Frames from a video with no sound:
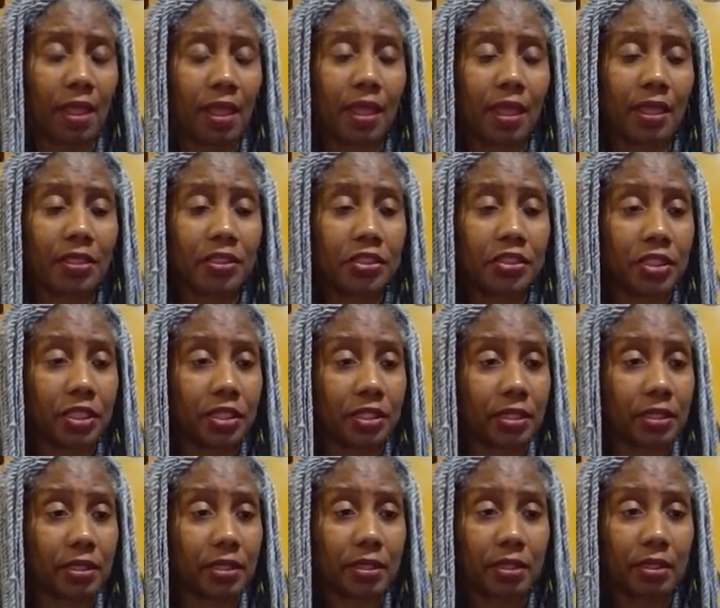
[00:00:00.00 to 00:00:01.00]
and
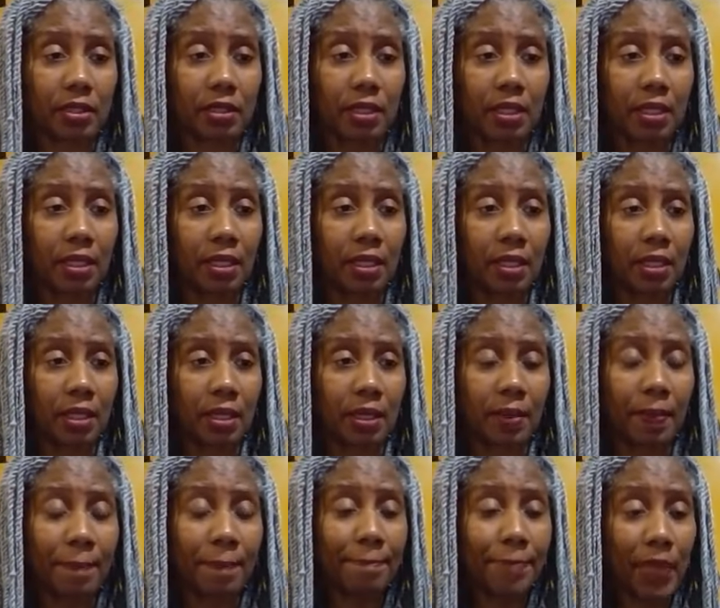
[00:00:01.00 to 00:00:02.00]
just
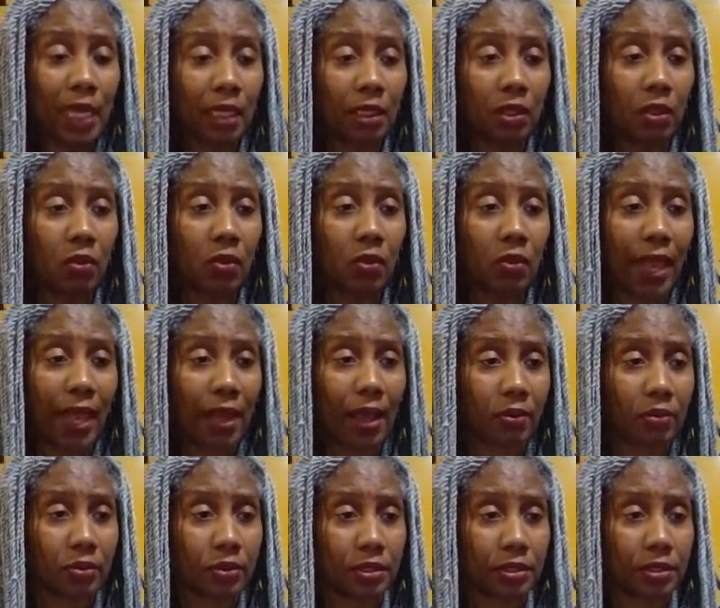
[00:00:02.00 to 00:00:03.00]
mellow
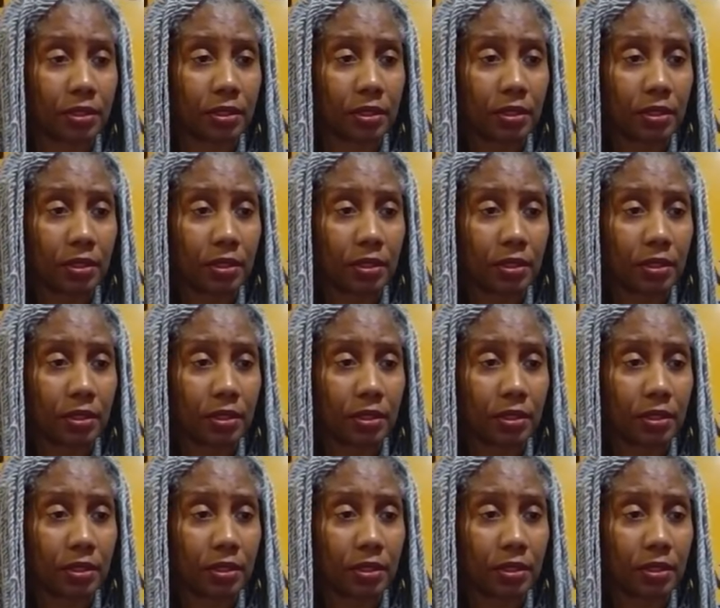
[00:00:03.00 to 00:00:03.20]
out.